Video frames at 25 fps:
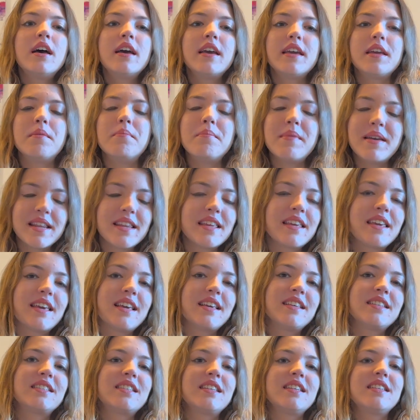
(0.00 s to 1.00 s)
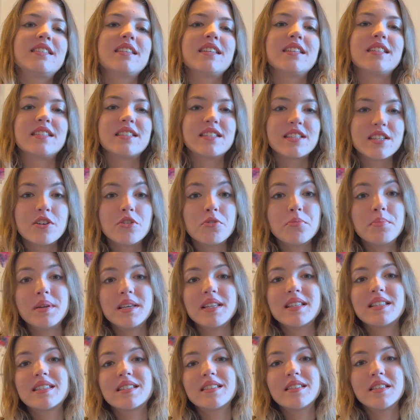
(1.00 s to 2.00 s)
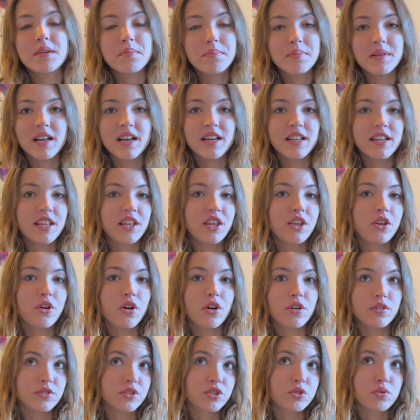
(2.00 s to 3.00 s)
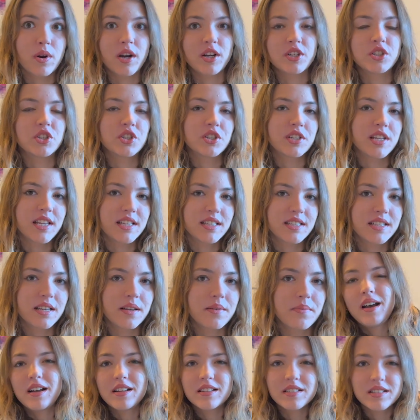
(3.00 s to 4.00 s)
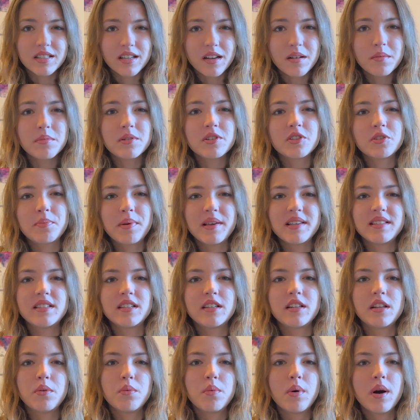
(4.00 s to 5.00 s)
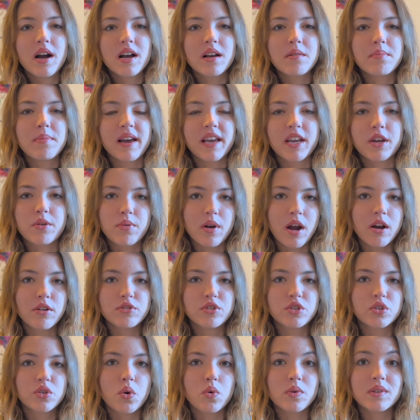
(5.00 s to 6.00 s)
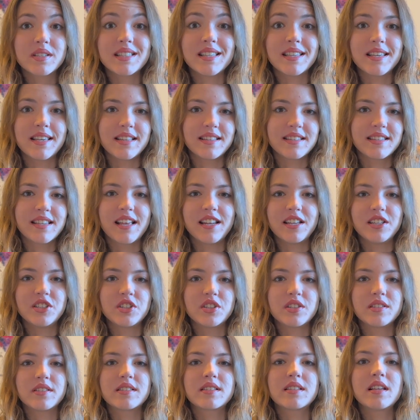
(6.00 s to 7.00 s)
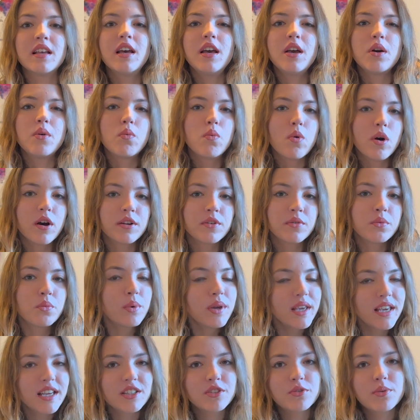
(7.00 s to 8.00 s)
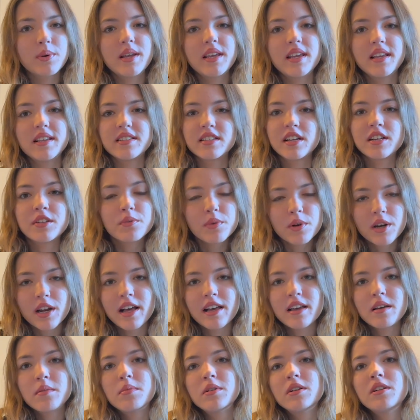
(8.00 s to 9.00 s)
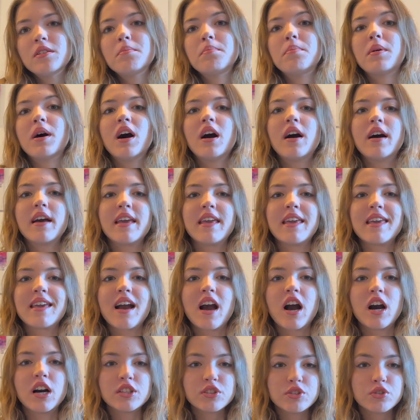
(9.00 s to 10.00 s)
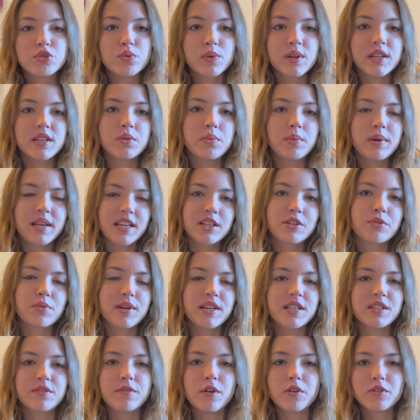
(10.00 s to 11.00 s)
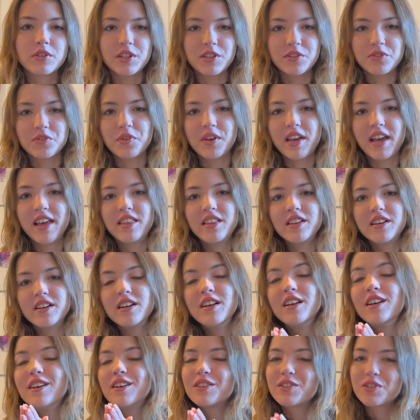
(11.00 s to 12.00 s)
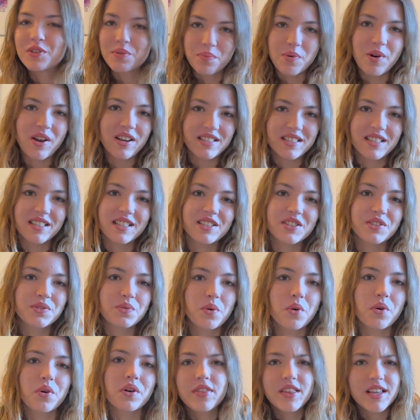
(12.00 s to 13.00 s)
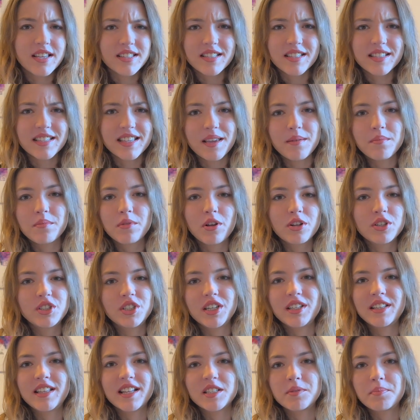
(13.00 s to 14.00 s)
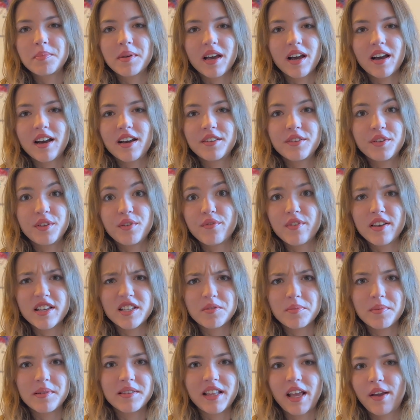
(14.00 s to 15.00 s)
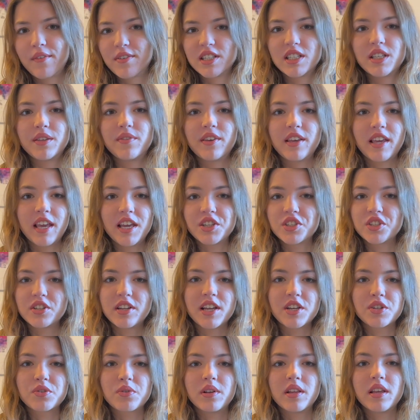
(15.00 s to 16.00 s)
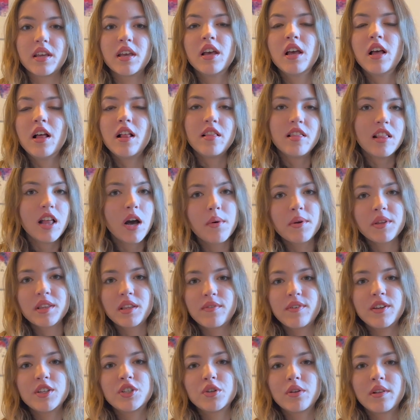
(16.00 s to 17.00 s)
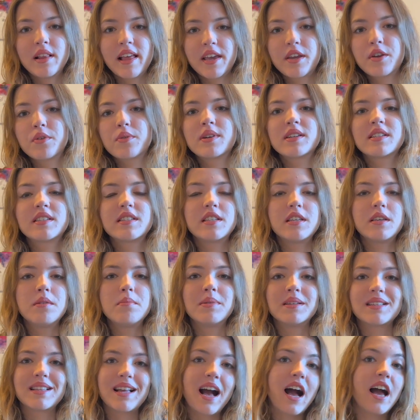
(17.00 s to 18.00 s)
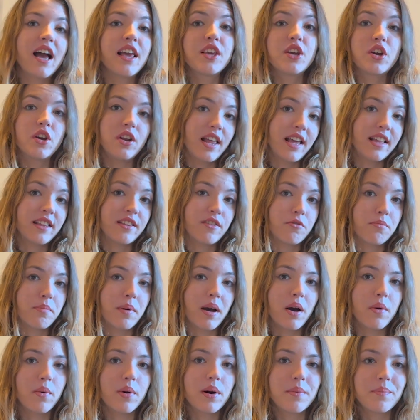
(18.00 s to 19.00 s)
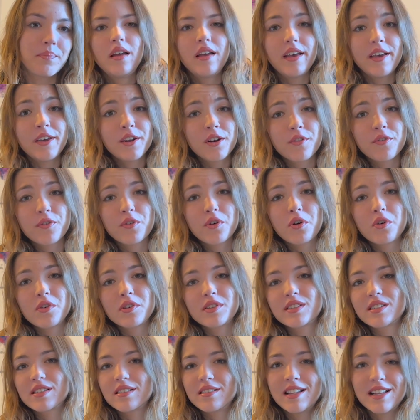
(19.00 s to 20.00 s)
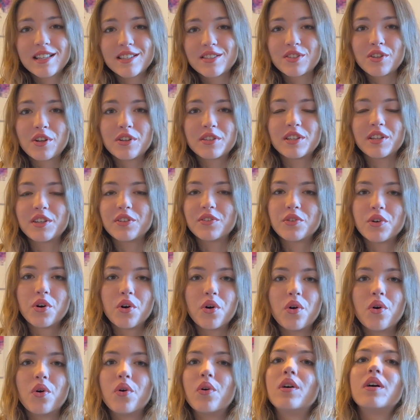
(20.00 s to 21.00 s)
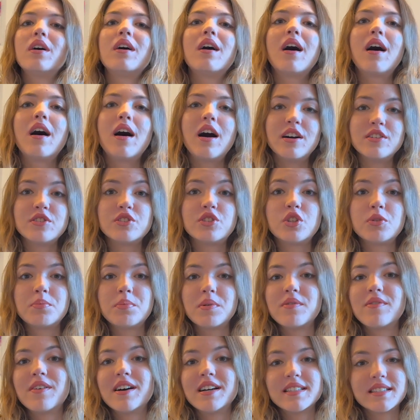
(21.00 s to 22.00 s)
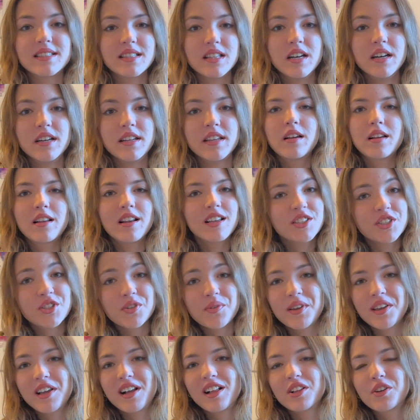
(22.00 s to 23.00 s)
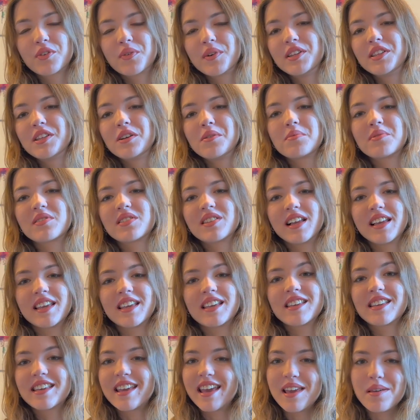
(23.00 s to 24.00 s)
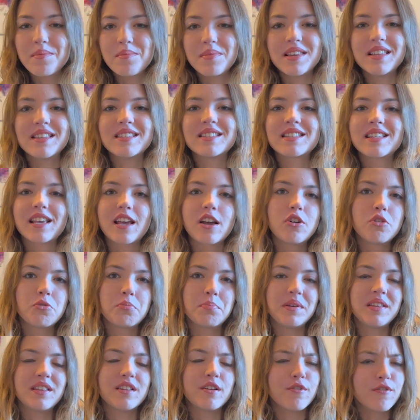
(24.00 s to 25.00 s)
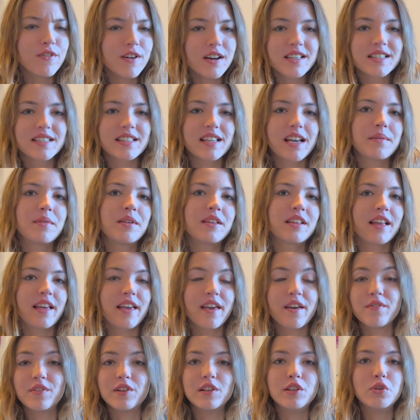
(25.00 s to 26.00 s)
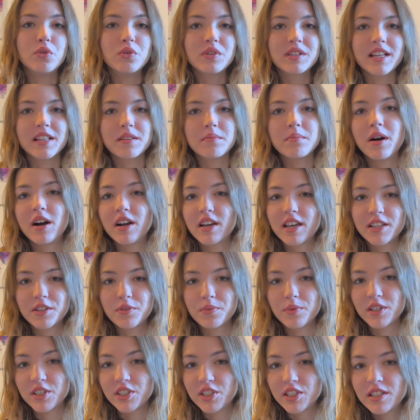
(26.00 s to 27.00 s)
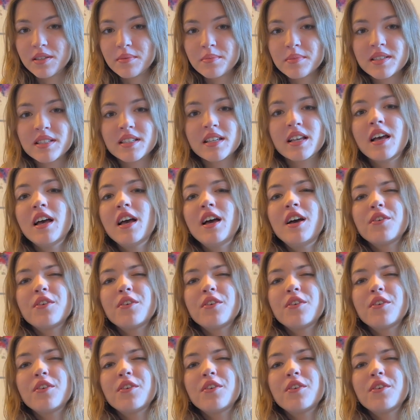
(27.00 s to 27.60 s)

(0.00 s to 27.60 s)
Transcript: In many cases, it still beats deep learning on structured data. Ensembles basically work by crowdsourcing intelligence. One weak tree is unreliable, but 100 weak trees voting together, surprisingly strong. That's the same logic that's behind investment diversification, actually. Low individual accuracy, but high collective power. And of course, let's not ignore unsupervised learning. Clustering algorithms like k-means helped me the first time that I ever looked at market regimes.